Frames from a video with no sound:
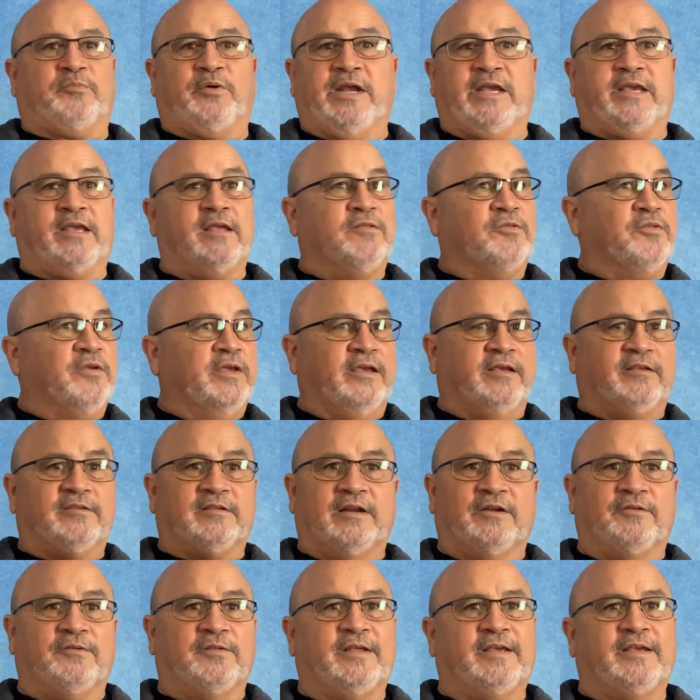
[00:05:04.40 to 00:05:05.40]
breaking things
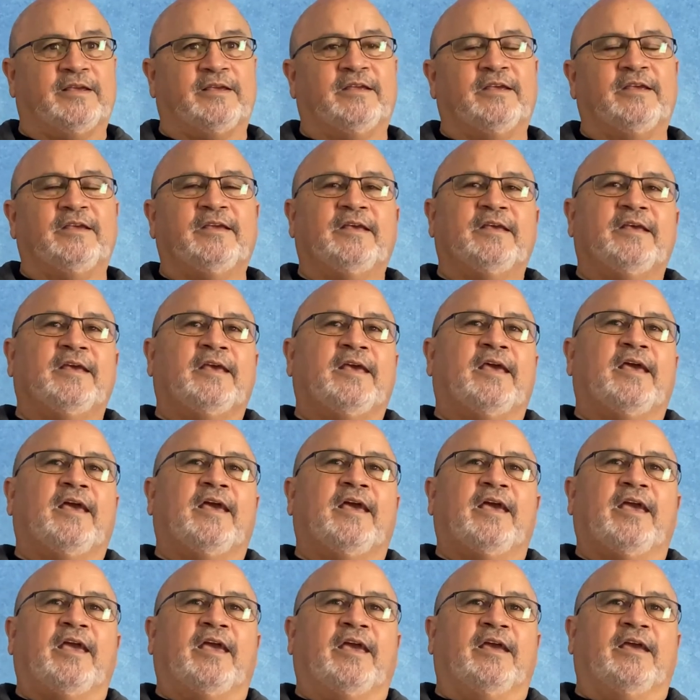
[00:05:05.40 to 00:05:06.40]
and everything.
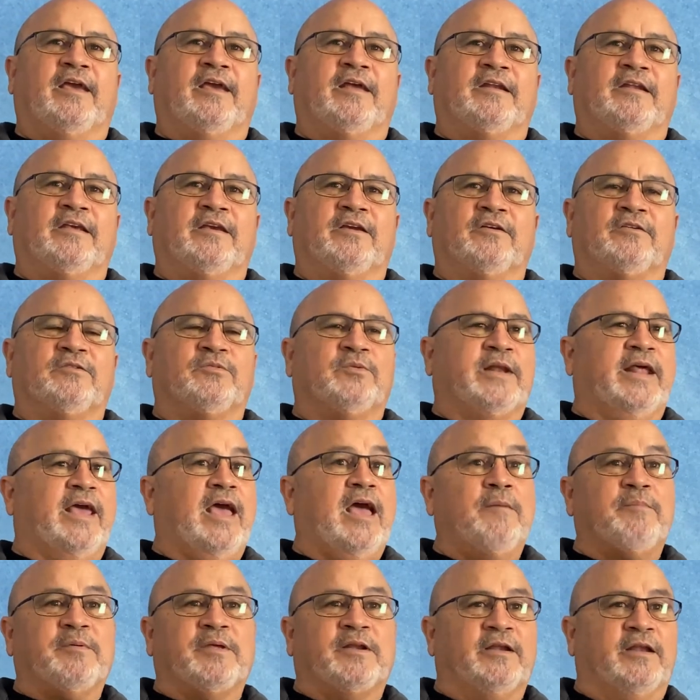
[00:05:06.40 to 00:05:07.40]
And he goes, what
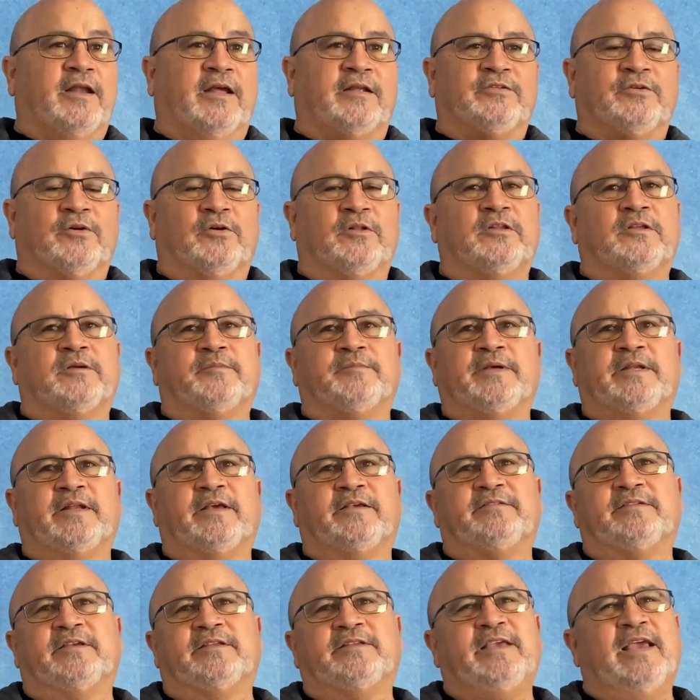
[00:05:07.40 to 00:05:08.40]
happened? And I told him, and I
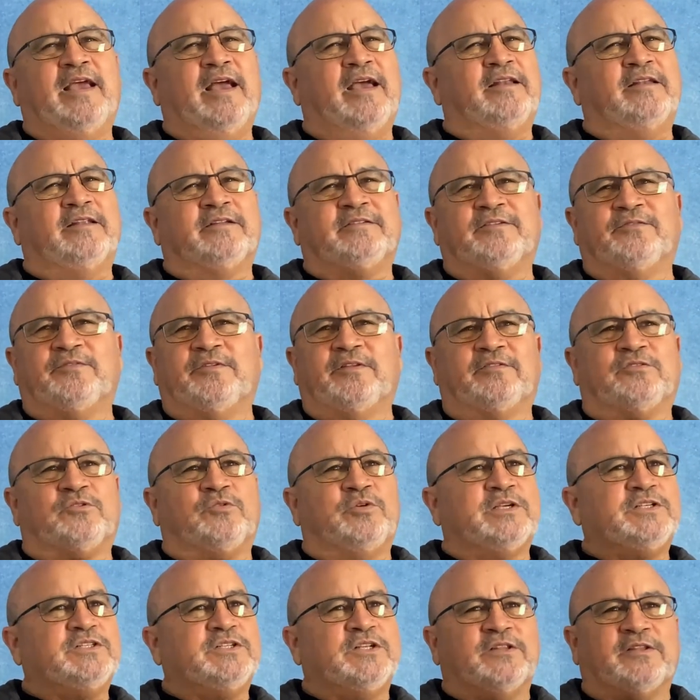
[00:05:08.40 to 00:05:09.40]
said, yeah, I looked into this
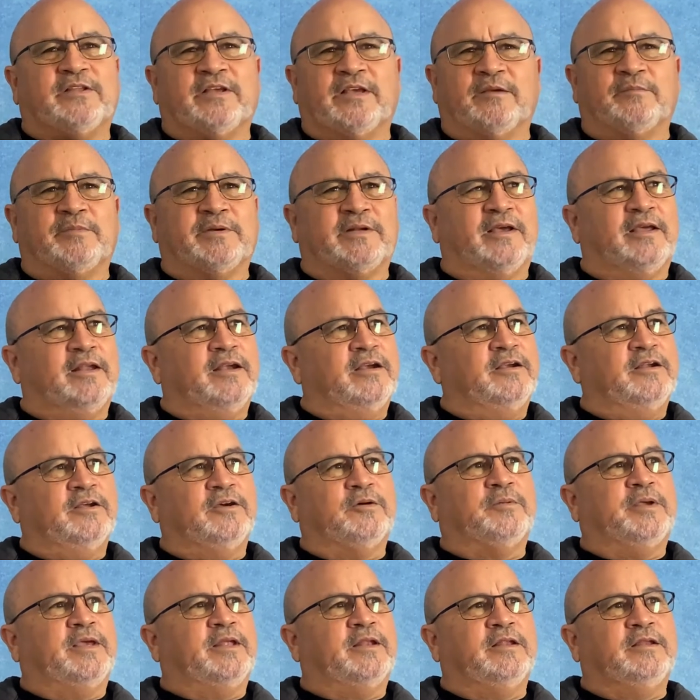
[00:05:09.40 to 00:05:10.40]
Christian thing, but I don't
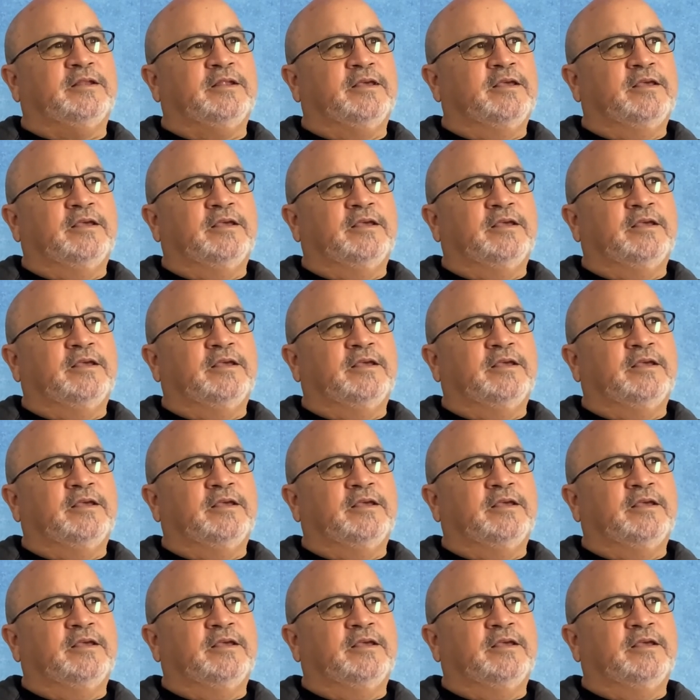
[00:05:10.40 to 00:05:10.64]
know, man.